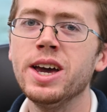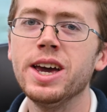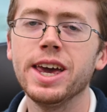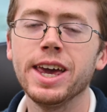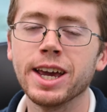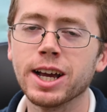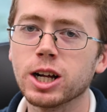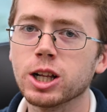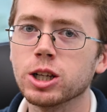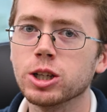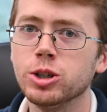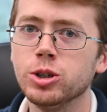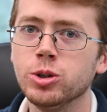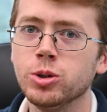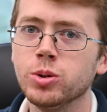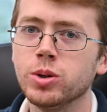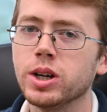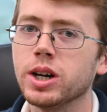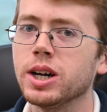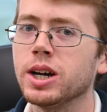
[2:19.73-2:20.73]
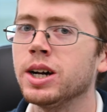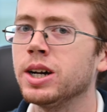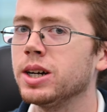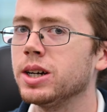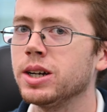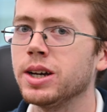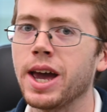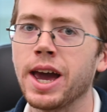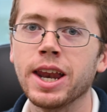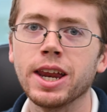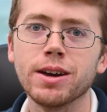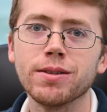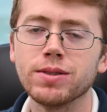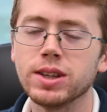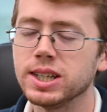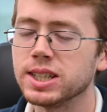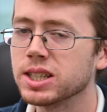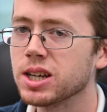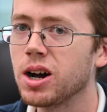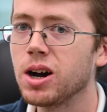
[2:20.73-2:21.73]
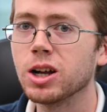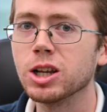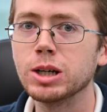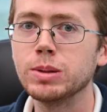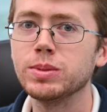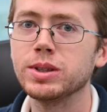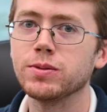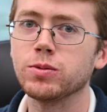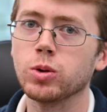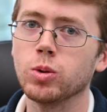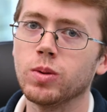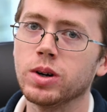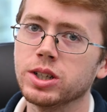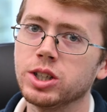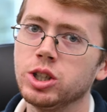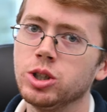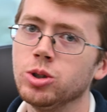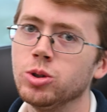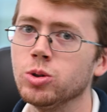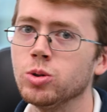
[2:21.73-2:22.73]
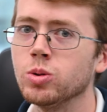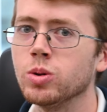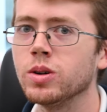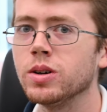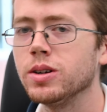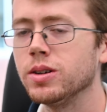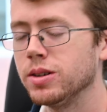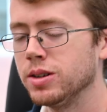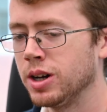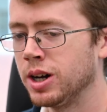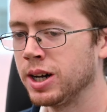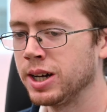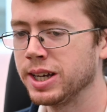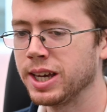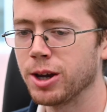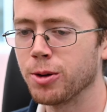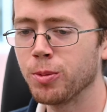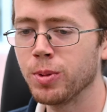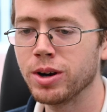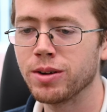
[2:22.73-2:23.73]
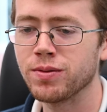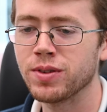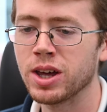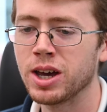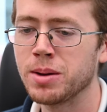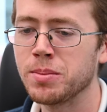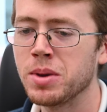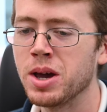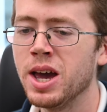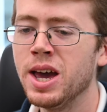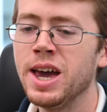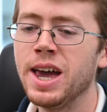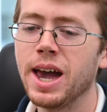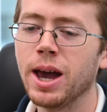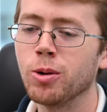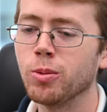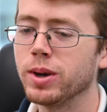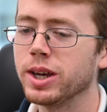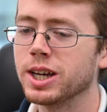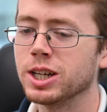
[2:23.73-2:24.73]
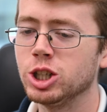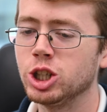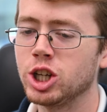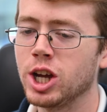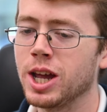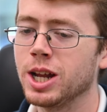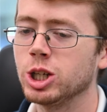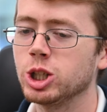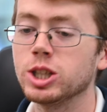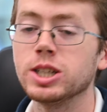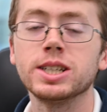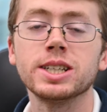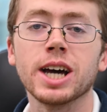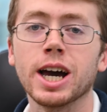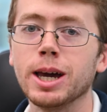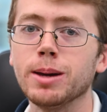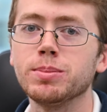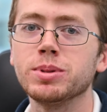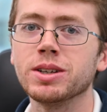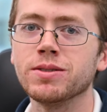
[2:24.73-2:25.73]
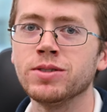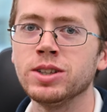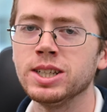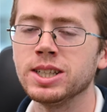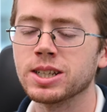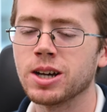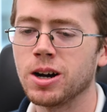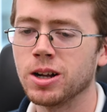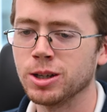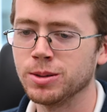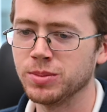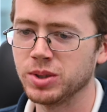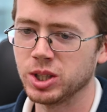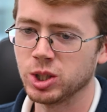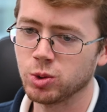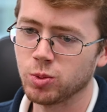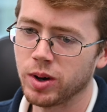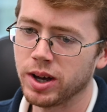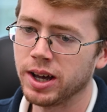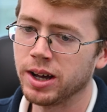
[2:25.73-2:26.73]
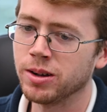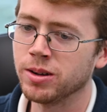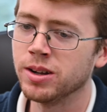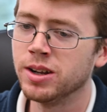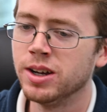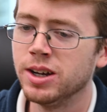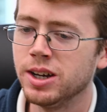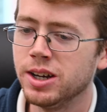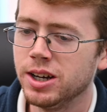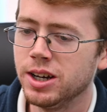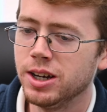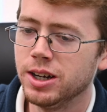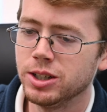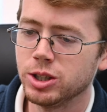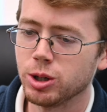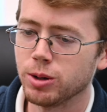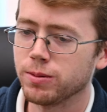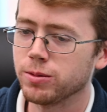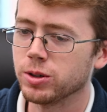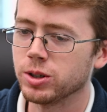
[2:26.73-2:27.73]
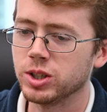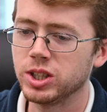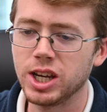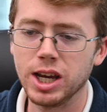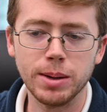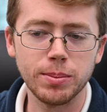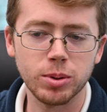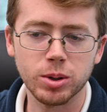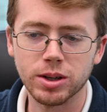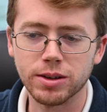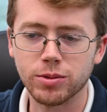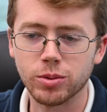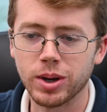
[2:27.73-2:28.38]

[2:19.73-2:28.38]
include any of these columns, if we want to get rid of them, and we can change the types of these columns as well. So for example, if